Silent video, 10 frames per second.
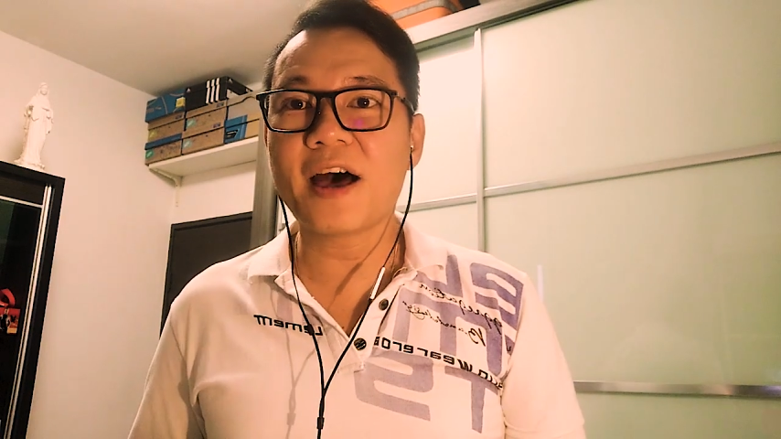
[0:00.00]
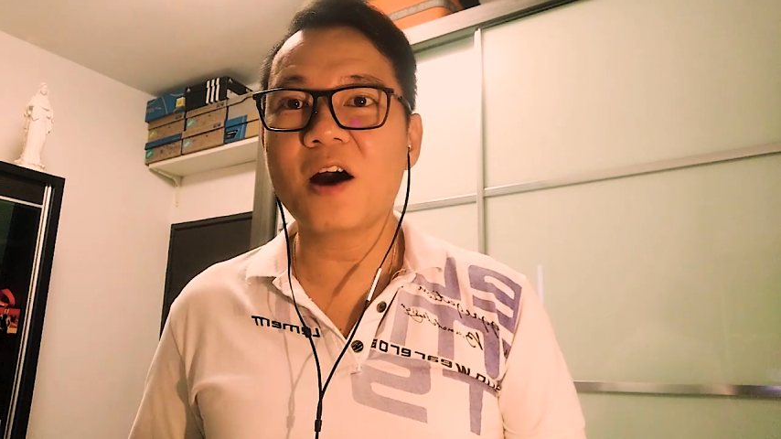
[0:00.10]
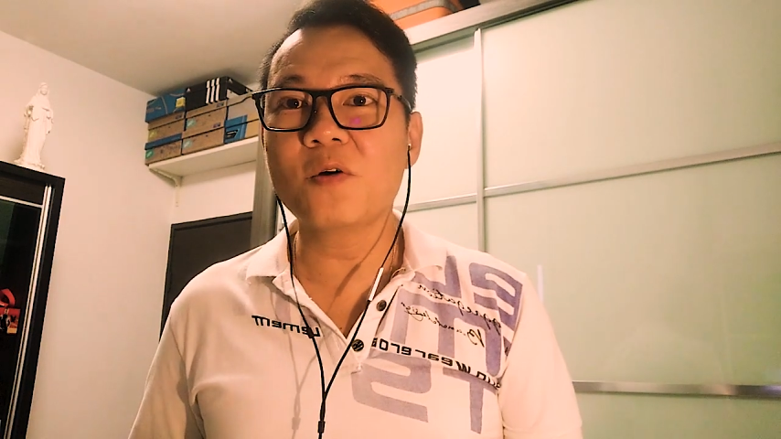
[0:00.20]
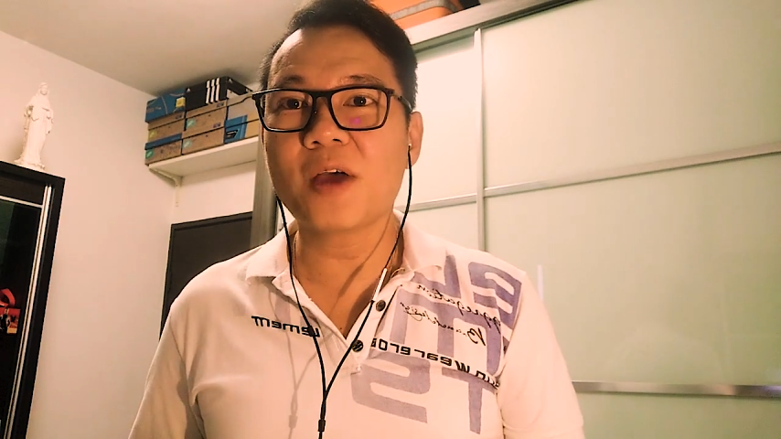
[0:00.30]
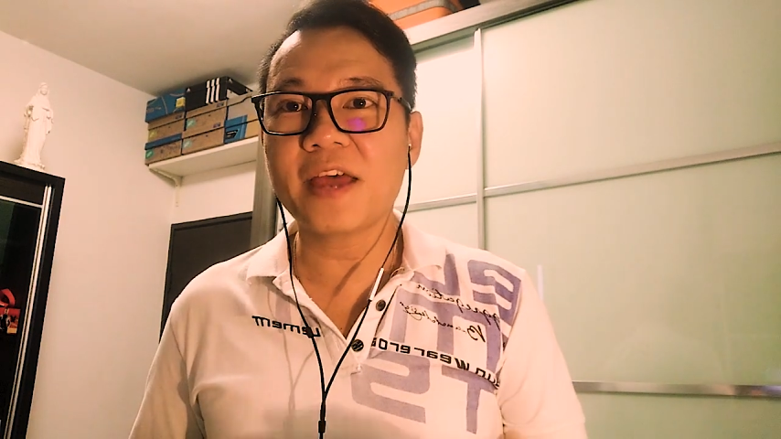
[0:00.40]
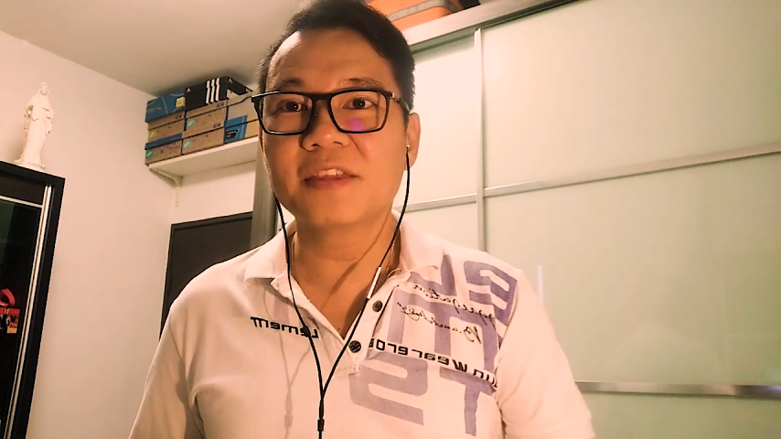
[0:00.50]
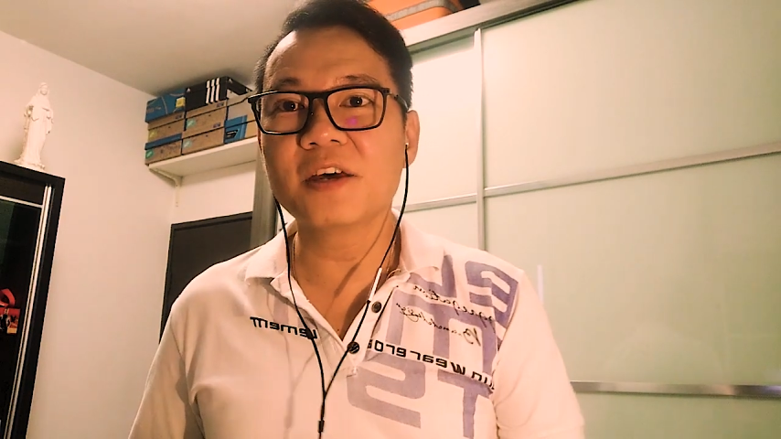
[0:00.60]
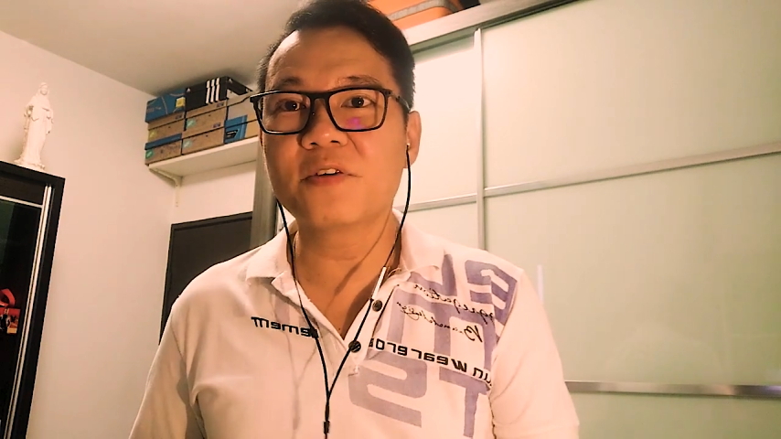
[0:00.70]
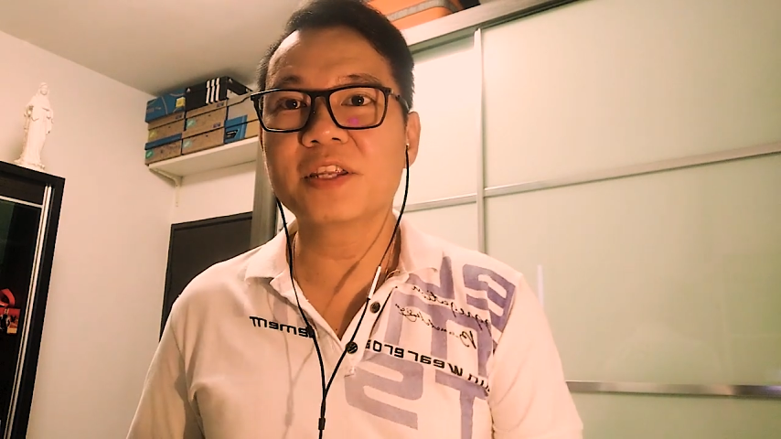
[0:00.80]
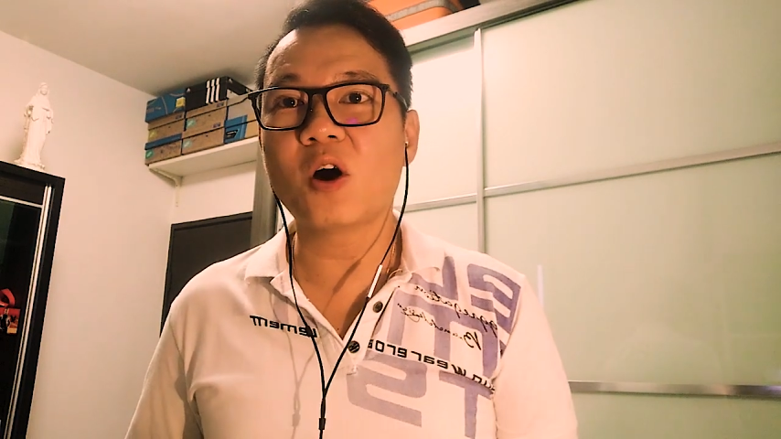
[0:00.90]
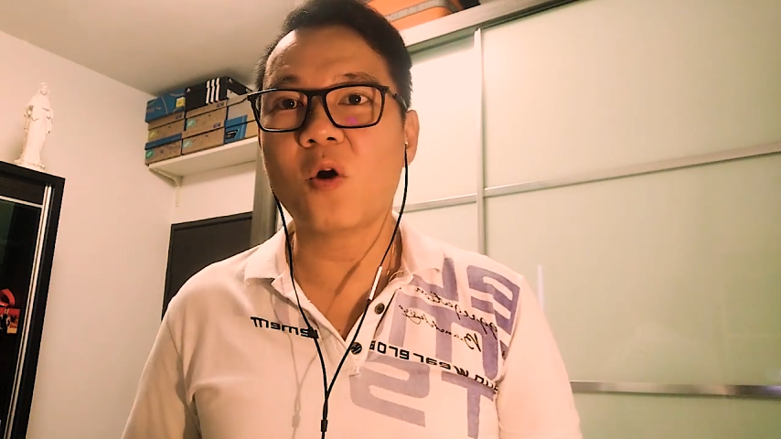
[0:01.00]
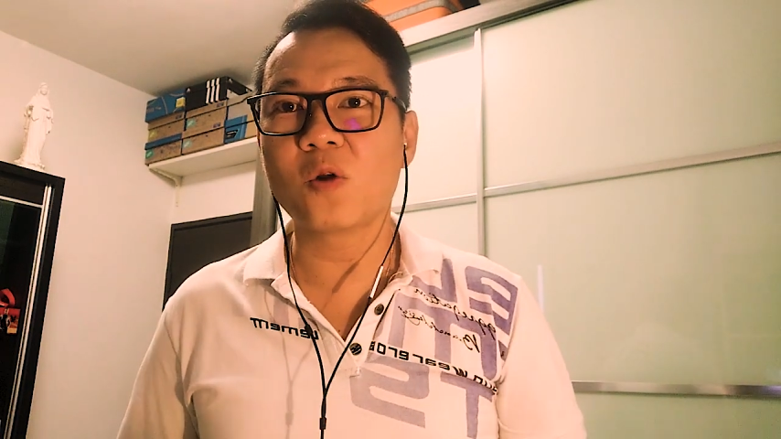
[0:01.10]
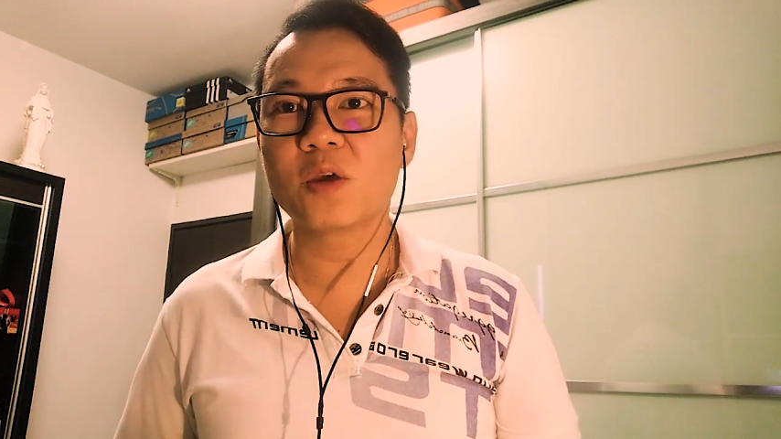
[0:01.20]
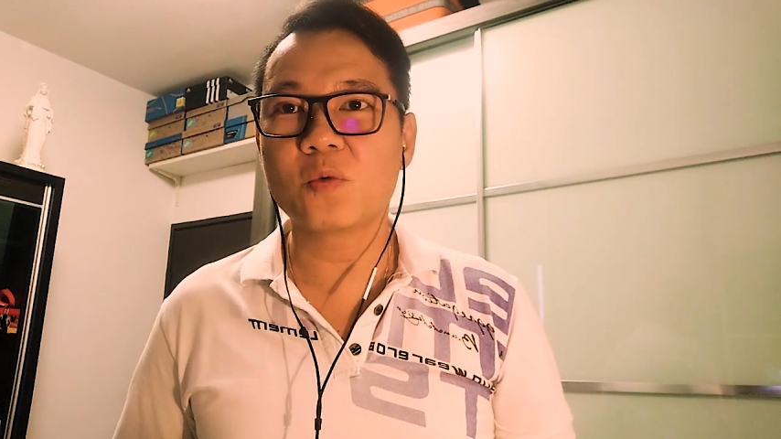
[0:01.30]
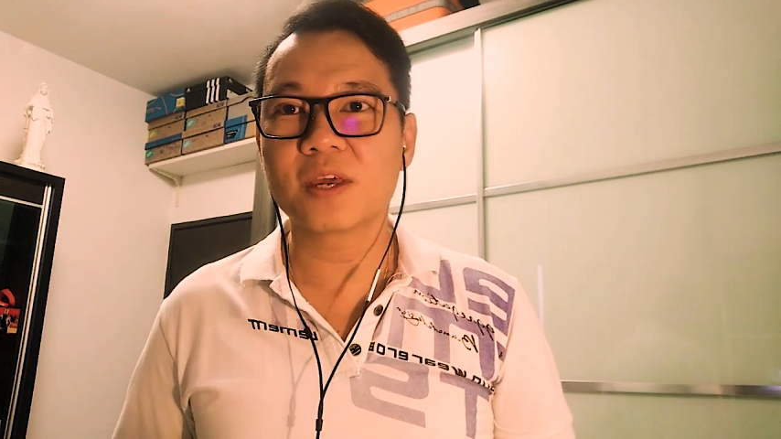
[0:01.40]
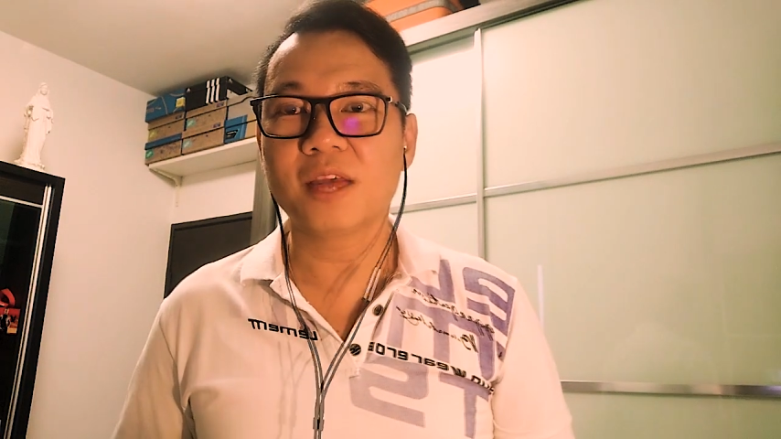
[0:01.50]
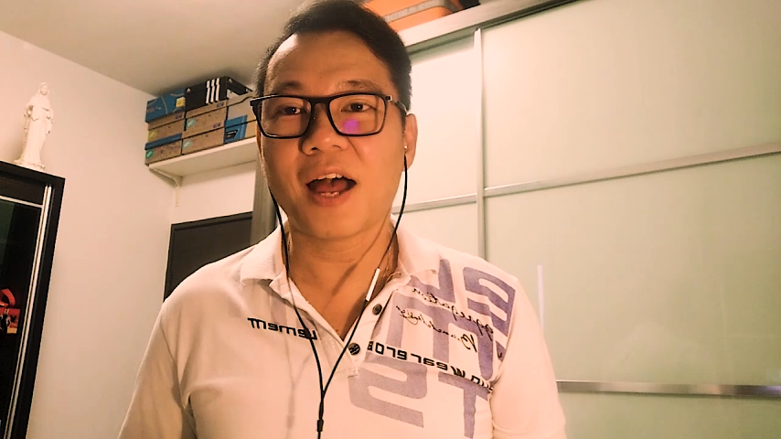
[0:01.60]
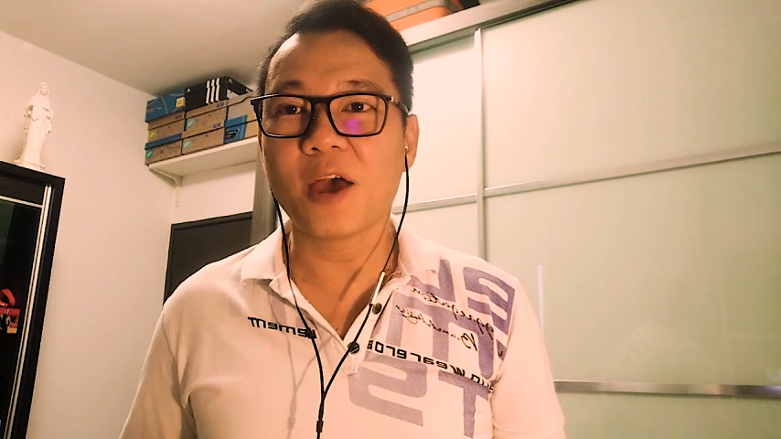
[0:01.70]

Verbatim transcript: now entering the Holy Week.